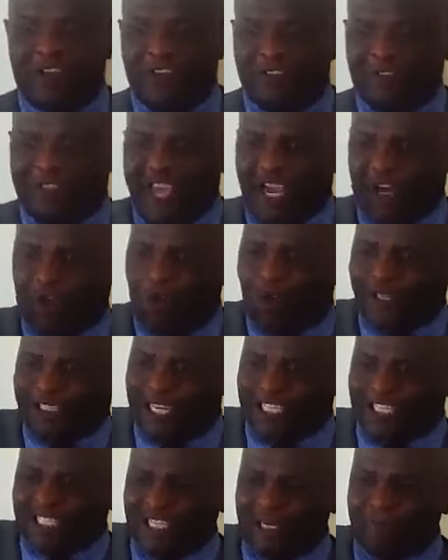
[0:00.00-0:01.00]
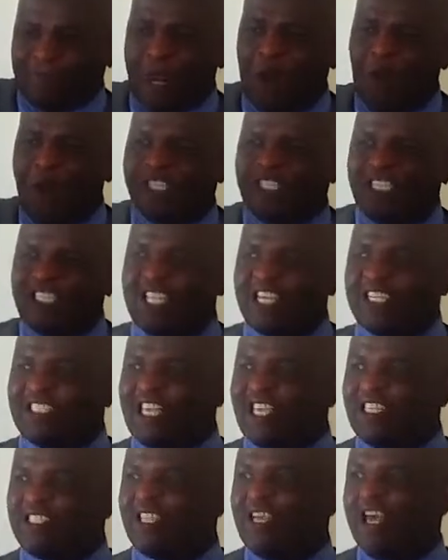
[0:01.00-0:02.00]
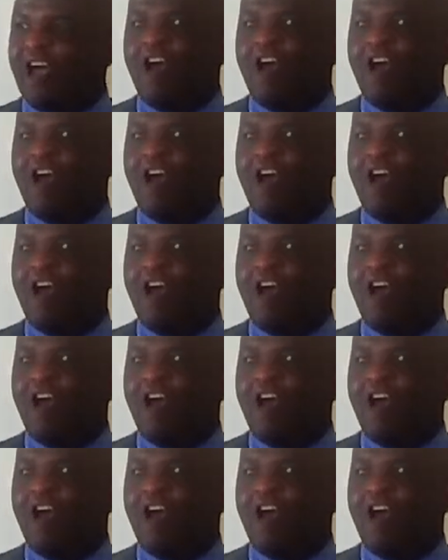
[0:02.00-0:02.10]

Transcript: They quote a scripture where Jesus says,